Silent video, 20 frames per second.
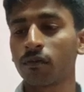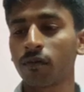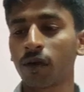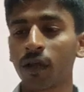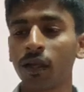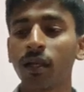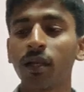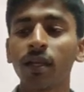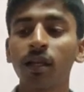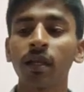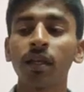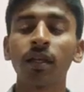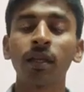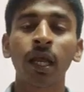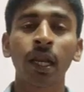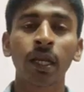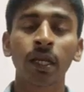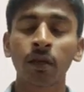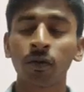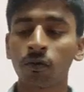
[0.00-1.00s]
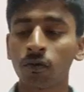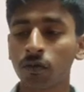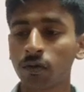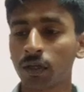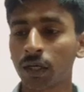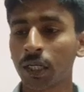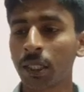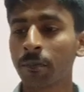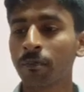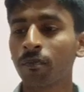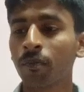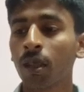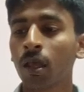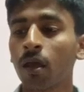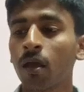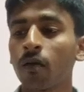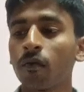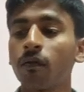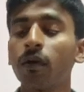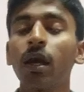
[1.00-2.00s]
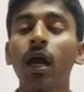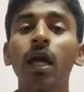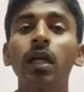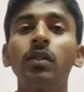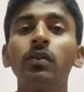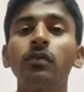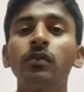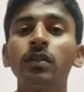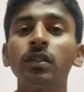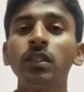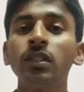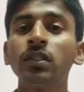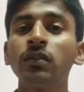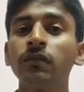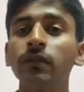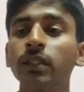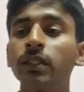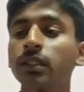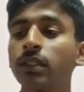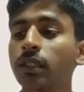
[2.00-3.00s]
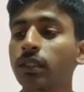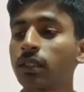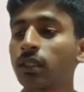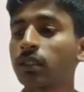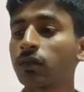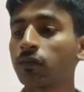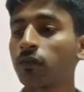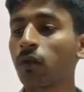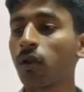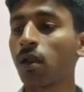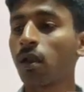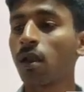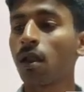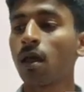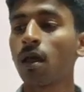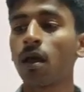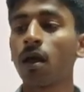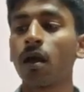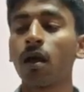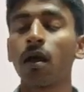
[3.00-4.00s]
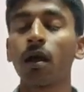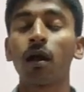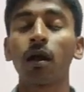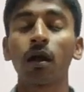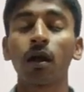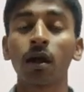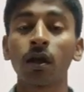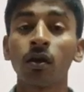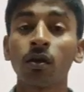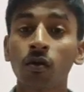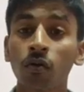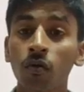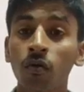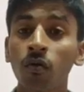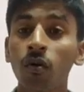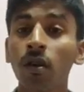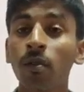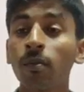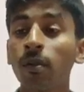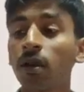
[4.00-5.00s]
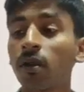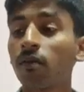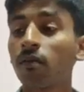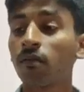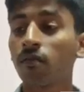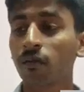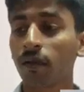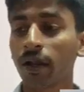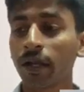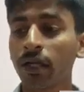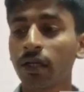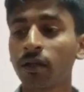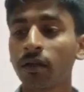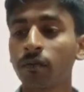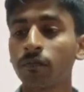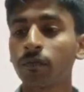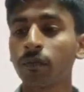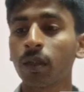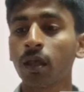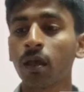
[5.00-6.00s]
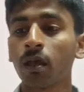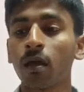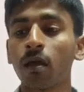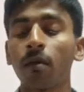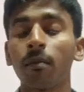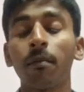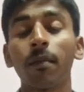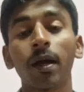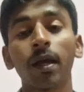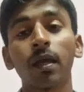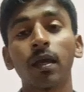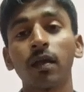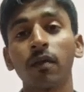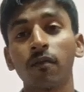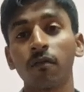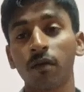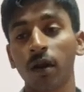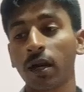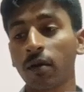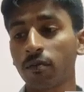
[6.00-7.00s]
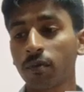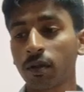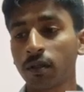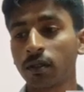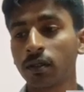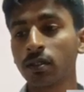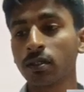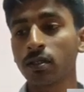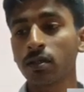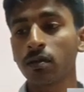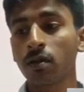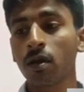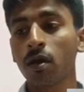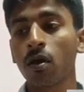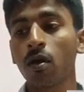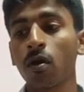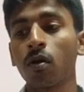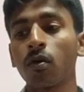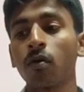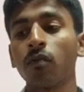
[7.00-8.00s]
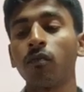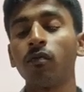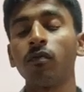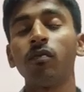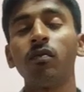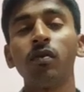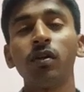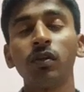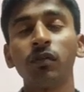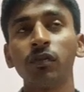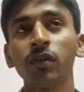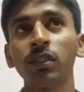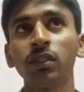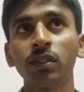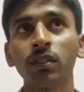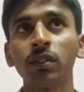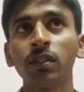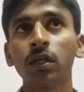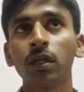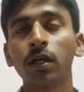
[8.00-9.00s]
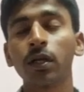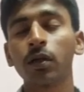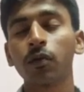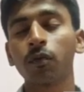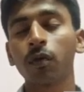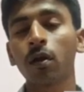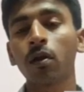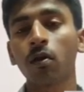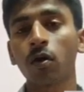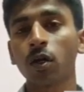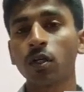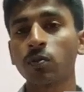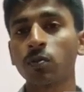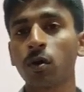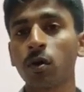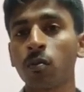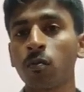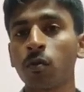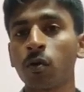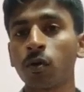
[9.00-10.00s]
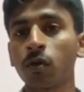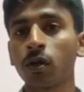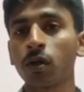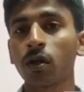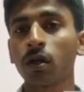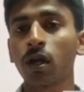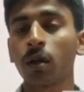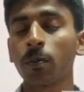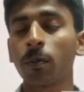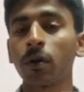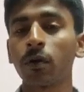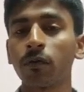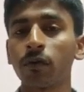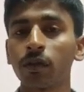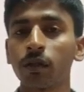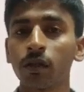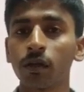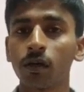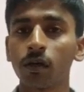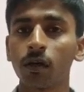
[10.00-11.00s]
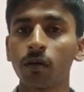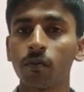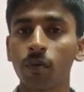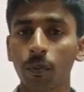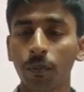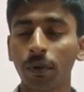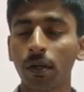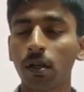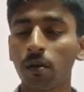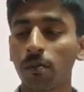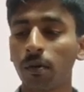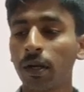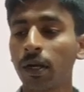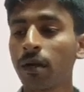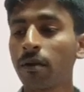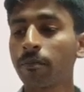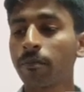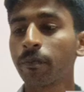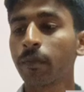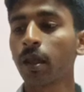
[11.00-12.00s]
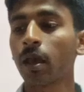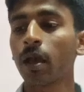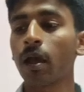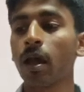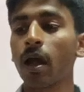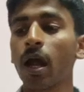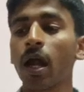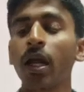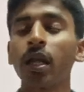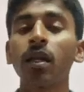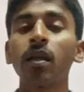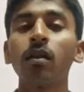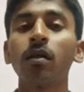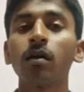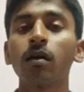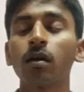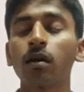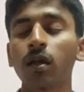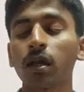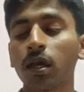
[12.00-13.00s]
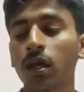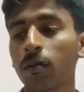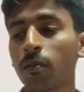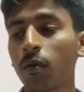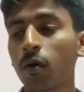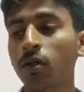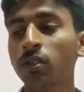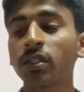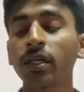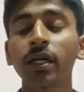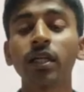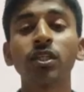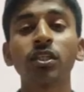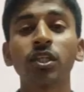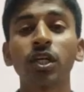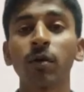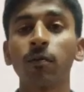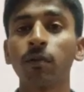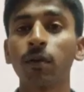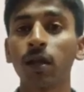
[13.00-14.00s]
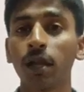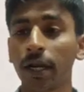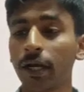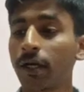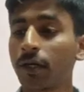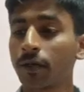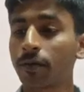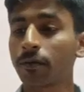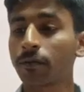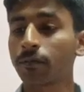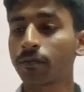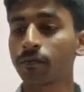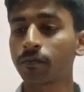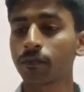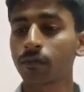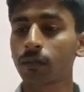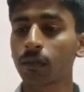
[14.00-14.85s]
finally in 1903, we had the world's first successful controllable flight by Wright brothers. It featured a 12 horsepower motor coupled with a propeller blade and a box kite shaped glider.